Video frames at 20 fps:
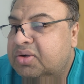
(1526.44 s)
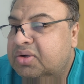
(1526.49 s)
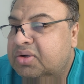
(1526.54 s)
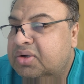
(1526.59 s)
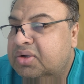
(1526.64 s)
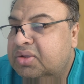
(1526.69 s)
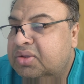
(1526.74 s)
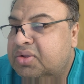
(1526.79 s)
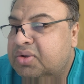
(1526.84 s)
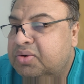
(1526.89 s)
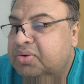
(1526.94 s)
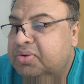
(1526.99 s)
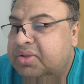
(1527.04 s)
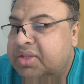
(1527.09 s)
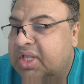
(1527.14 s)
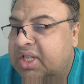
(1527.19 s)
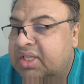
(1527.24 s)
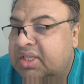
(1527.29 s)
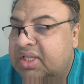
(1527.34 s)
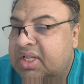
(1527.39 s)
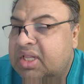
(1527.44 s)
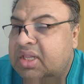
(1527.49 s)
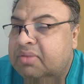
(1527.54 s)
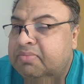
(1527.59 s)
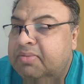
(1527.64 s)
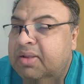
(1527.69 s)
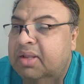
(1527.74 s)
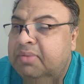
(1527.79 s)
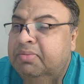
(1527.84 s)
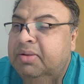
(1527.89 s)
drusen. This
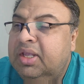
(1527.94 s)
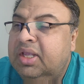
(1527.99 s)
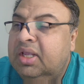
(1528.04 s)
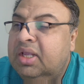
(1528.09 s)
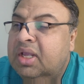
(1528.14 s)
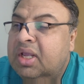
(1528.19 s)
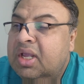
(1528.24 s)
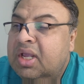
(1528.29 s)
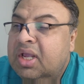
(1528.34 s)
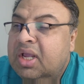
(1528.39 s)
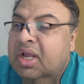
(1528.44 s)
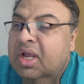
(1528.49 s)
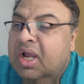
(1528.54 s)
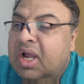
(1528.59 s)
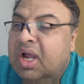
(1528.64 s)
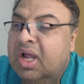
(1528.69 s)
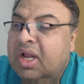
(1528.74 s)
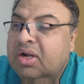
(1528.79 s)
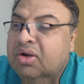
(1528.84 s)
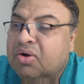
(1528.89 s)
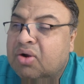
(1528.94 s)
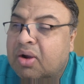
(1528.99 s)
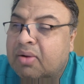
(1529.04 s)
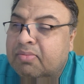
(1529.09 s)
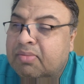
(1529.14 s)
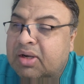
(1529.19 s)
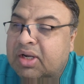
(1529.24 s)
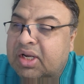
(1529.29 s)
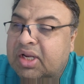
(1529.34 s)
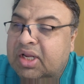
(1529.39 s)
may be
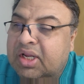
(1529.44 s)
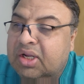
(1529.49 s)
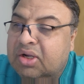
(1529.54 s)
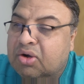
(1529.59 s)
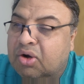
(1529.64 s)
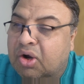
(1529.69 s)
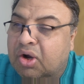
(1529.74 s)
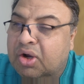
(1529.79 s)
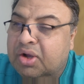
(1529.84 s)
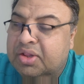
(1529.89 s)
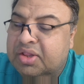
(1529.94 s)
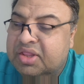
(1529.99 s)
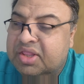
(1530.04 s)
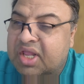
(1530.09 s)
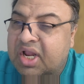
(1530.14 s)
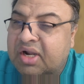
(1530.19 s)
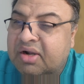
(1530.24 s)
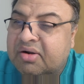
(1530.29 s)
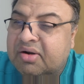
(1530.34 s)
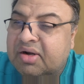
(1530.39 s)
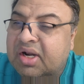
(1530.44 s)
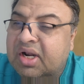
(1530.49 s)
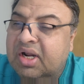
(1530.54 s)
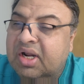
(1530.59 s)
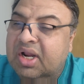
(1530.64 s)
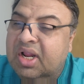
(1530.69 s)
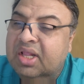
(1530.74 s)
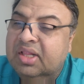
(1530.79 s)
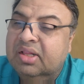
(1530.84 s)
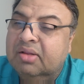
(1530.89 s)
uncommonly cause
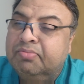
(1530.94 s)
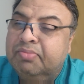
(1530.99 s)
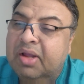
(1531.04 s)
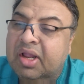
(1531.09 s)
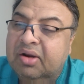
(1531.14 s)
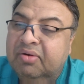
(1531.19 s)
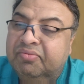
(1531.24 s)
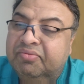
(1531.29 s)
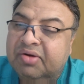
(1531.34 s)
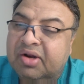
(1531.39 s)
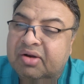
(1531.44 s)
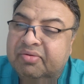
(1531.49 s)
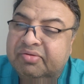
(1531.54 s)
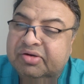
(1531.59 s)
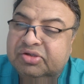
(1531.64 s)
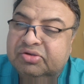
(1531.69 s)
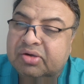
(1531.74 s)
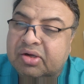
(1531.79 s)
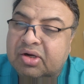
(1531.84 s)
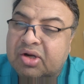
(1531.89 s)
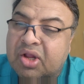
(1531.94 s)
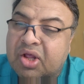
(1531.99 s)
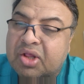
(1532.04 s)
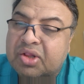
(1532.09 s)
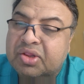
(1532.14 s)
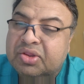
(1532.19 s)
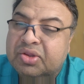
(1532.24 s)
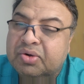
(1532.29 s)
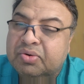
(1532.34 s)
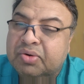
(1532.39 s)
central and the peripheral visual
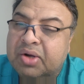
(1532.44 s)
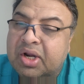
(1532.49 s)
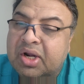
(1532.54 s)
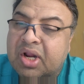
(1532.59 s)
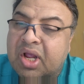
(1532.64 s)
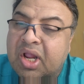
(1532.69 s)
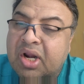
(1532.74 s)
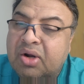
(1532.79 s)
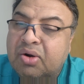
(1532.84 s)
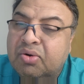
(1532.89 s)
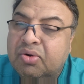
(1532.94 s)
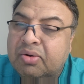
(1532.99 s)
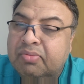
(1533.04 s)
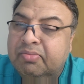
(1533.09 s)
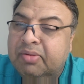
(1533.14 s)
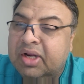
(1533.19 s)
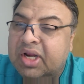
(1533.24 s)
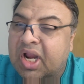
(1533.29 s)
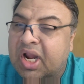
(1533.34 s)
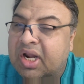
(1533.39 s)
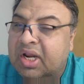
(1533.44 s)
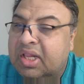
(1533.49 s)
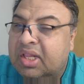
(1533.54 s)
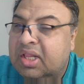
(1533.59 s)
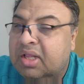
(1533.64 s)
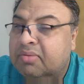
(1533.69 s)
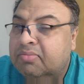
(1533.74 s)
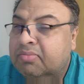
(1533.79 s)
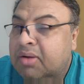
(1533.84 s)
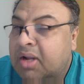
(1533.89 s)
loss through an unknown
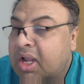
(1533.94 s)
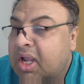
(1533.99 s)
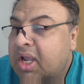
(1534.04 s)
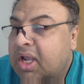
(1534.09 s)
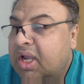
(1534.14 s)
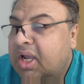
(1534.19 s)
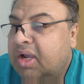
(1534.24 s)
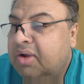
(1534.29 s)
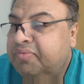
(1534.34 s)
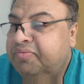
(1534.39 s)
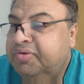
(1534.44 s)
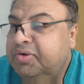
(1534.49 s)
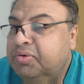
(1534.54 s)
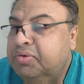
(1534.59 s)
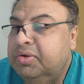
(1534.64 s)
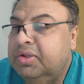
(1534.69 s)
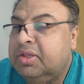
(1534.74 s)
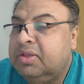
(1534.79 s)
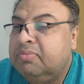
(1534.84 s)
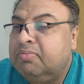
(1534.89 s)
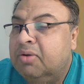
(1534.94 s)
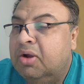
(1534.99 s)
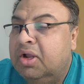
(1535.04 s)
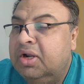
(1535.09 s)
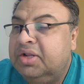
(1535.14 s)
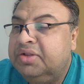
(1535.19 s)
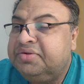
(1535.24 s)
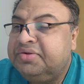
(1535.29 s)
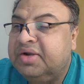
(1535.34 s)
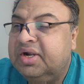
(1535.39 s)
mechanism. A few
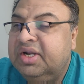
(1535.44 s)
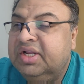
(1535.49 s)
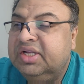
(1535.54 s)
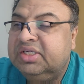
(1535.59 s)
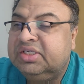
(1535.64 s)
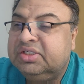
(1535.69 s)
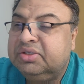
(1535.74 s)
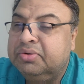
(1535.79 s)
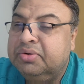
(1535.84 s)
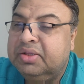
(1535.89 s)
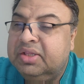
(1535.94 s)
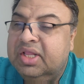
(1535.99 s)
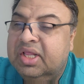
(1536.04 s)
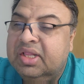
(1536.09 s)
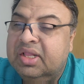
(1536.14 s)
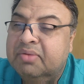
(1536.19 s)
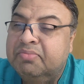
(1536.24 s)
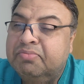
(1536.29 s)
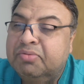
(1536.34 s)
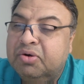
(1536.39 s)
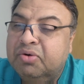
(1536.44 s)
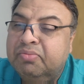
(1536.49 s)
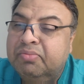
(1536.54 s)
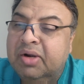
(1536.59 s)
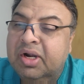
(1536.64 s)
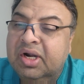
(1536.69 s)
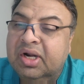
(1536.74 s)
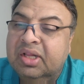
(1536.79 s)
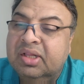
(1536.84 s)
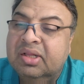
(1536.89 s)
small studies showed that the
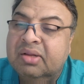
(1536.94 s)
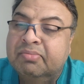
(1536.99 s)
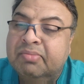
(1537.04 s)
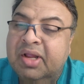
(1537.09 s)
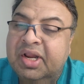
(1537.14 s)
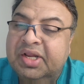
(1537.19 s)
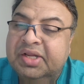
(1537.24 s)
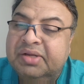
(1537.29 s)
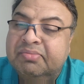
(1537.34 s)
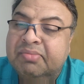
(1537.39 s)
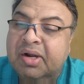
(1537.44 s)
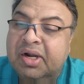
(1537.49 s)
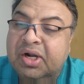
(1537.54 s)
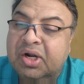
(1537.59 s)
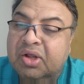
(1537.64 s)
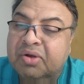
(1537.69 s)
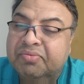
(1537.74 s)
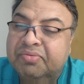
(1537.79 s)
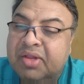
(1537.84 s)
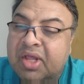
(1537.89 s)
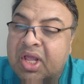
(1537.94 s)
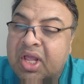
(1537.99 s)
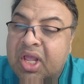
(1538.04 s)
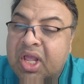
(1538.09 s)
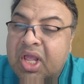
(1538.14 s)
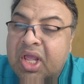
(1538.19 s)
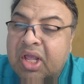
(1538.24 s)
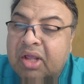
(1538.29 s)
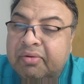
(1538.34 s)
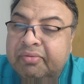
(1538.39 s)
improvement in the management of the
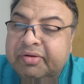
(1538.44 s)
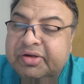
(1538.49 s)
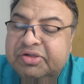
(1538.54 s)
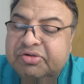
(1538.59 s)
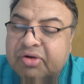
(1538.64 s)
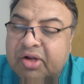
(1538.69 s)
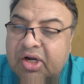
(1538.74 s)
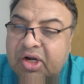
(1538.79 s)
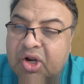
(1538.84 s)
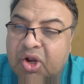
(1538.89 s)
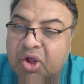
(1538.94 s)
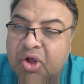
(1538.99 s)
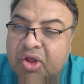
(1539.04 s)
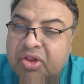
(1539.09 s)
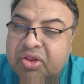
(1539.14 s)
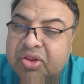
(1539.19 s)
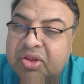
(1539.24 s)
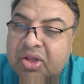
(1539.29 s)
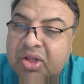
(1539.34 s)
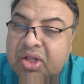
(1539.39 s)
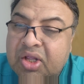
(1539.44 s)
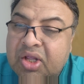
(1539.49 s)
visual loss